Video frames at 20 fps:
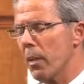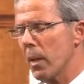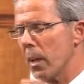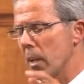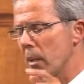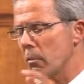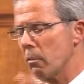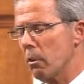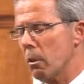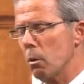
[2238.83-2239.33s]

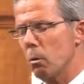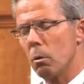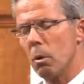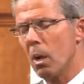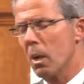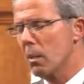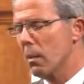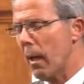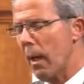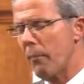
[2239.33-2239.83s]
in you,
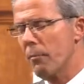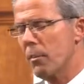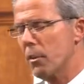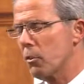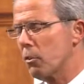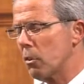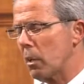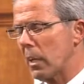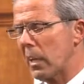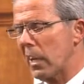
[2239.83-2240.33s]
not that
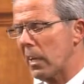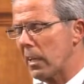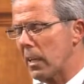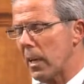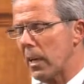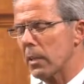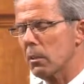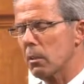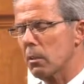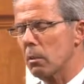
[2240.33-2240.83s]
she could
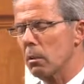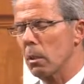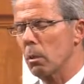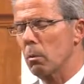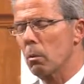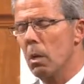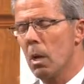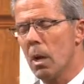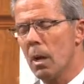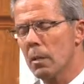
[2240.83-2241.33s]
get to you,